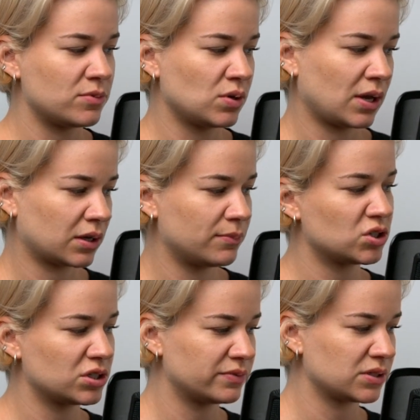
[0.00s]
You get
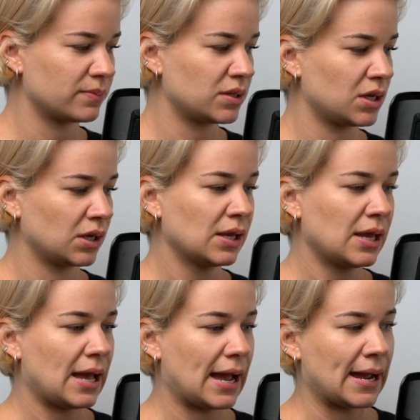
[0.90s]
commissioned for something,
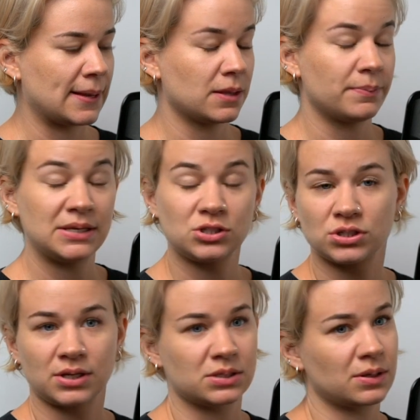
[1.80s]
and the piece
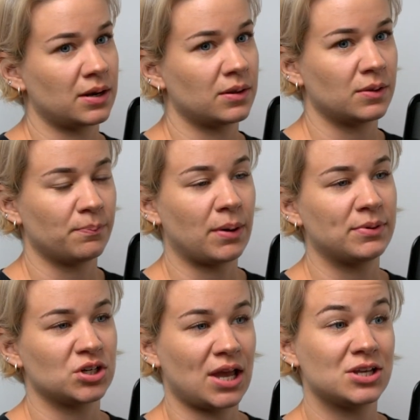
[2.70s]
just the
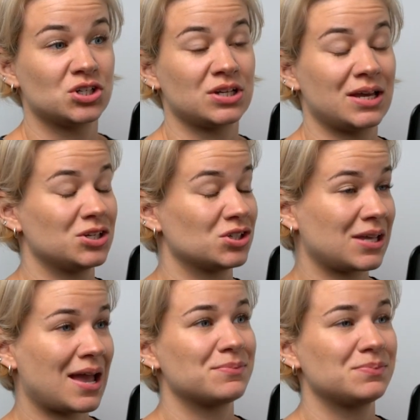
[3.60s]
publication date just
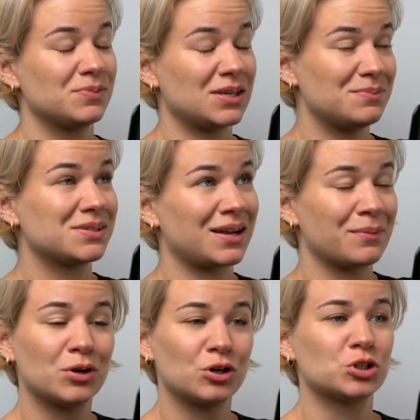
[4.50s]
keeps getting
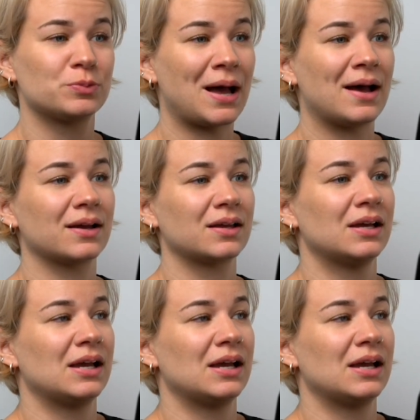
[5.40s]
pushed back,